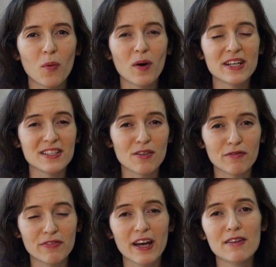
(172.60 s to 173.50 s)
What is
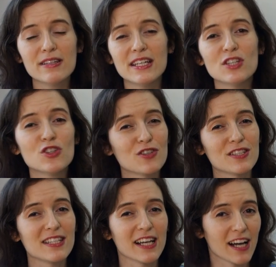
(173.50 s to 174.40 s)
very
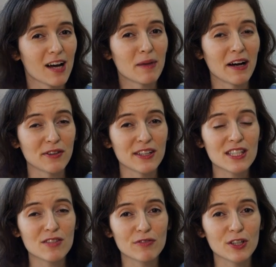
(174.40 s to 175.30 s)
interesting about
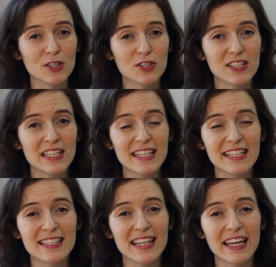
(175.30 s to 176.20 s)
this verse
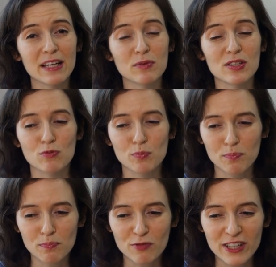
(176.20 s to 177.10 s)
is that it was
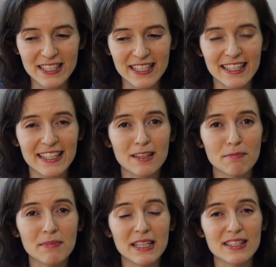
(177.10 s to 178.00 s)
written in the
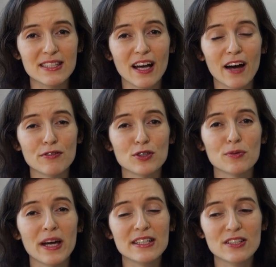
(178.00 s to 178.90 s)
midst of
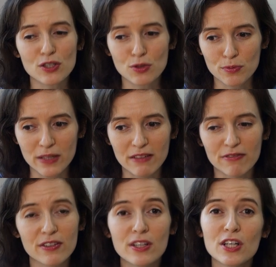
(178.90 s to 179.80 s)
great
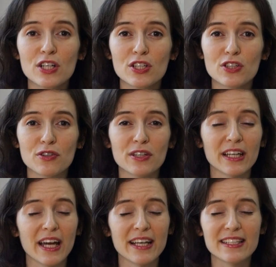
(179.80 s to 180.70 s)
grief
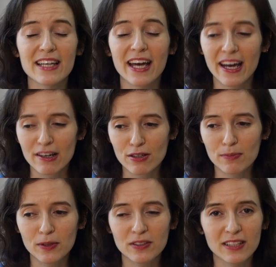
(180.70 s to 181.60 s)
during a
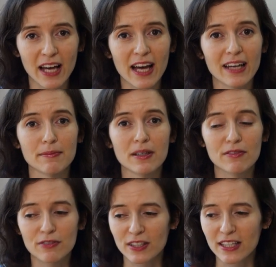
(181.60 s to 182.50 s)
terrible time
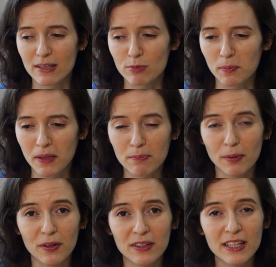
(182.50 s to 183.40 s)
for the Hebrew
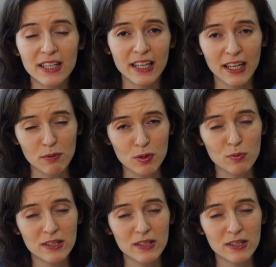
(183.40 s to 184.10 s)
people. It was